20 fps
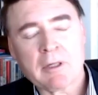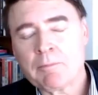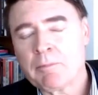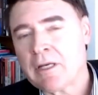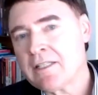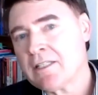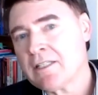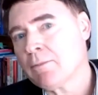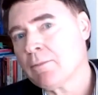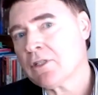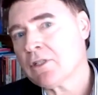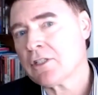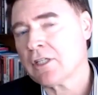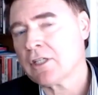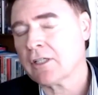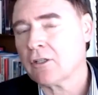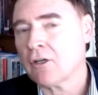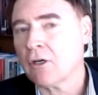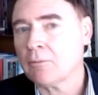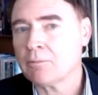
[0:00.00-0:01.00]

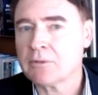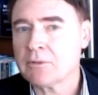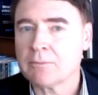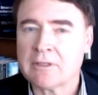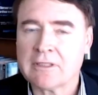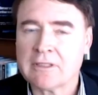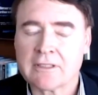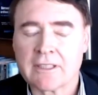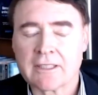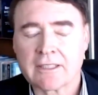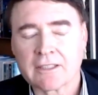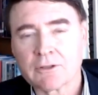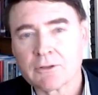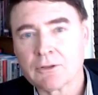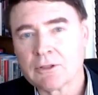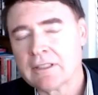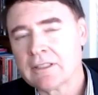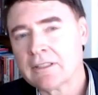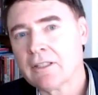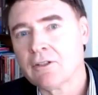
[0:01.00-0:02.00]
pessimistic and optimistic
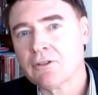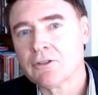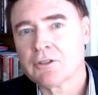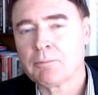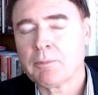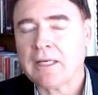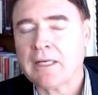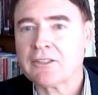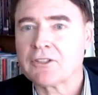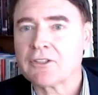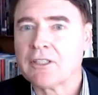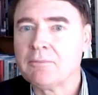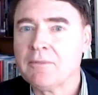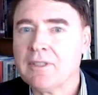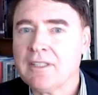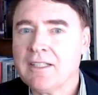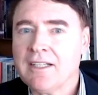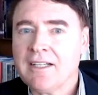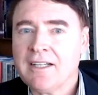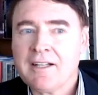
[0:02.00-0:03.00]
and the whole spectrum.